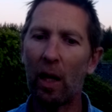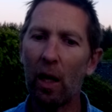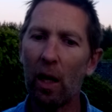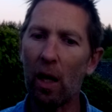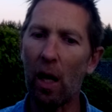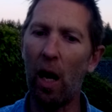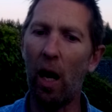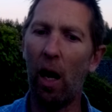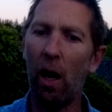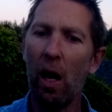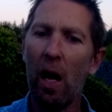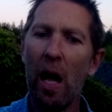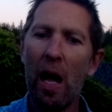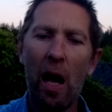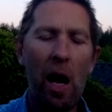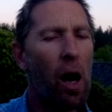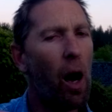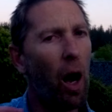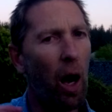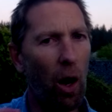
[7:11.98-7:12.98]
Also,
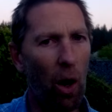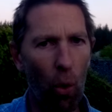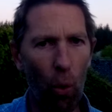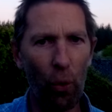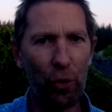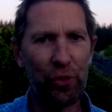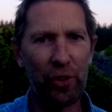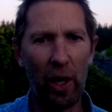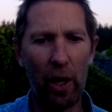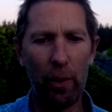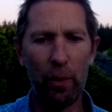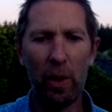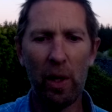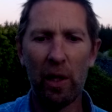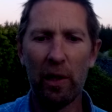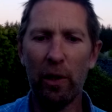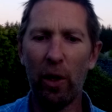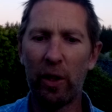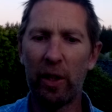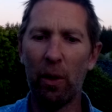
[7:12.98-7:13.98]
look at words like
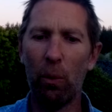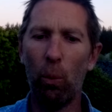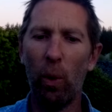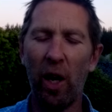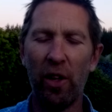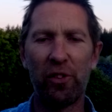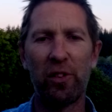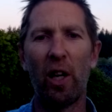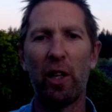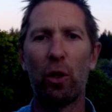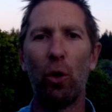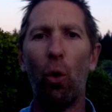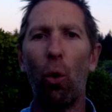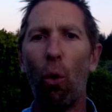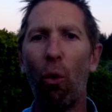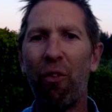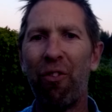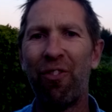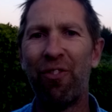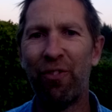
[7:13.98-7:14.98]
authority,
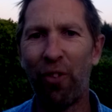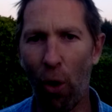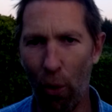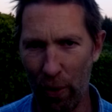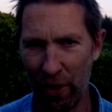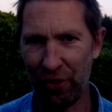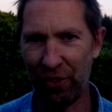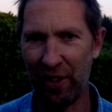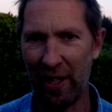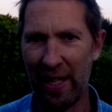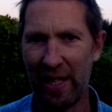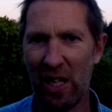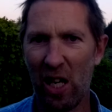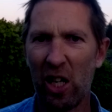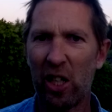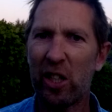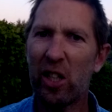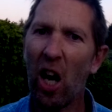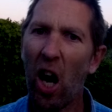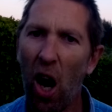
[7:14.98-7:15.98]
culture,
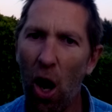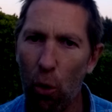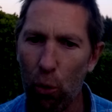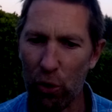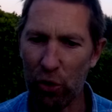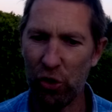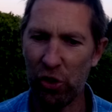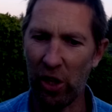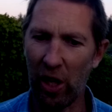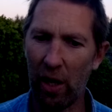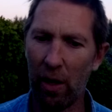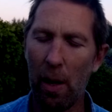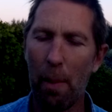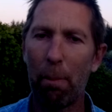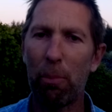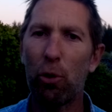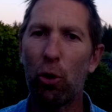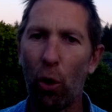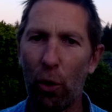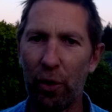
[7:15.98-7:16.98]

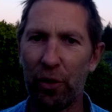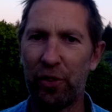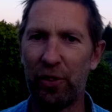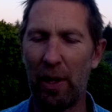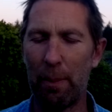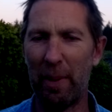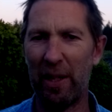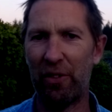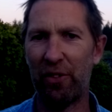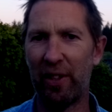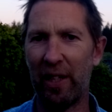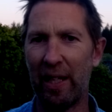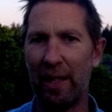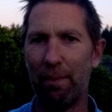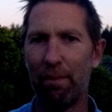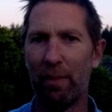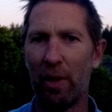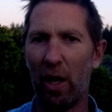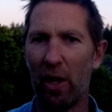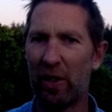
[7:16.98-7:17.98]
proximity, okay?
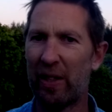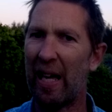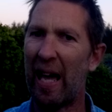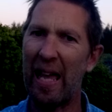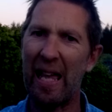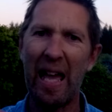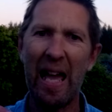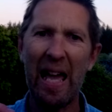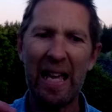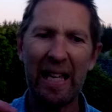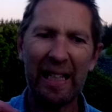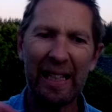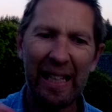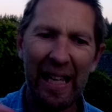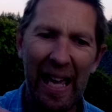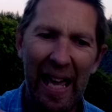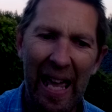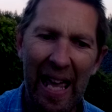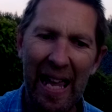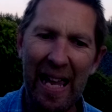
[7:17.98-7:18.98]
Key
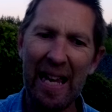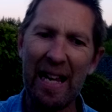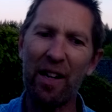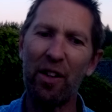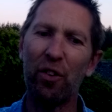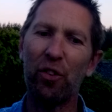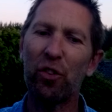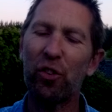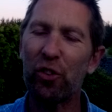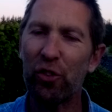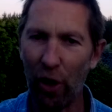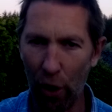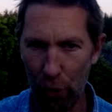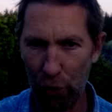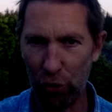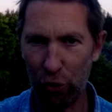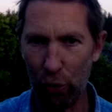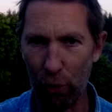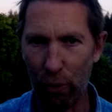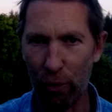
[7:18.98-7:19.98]
social
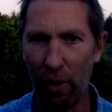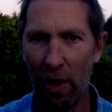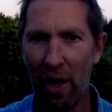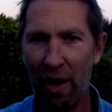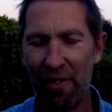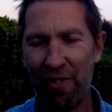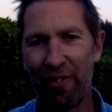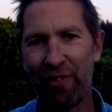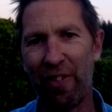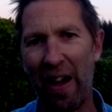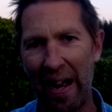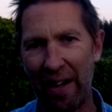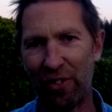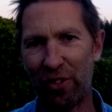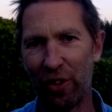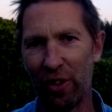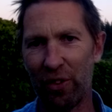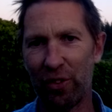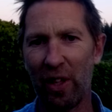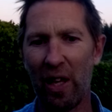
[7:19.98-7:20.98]
factors that
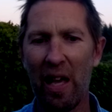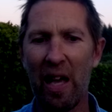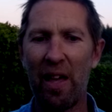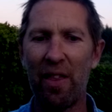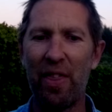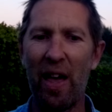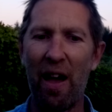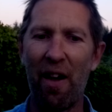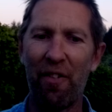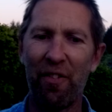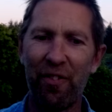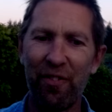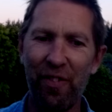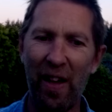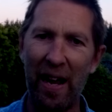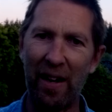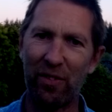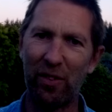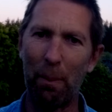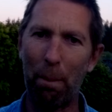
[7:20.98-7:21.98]
affect obedience
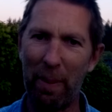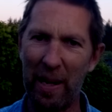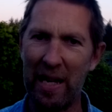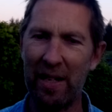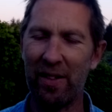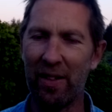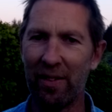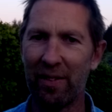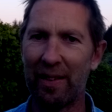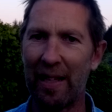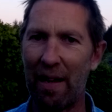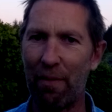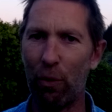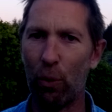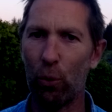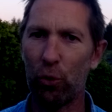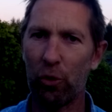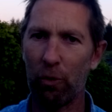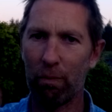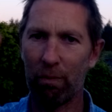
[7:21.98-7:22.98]
levels. Good
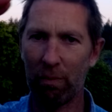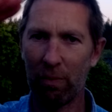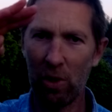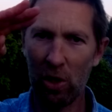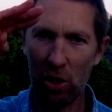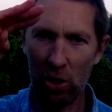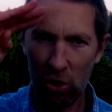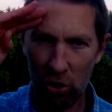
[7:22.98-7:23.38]
luck, guys.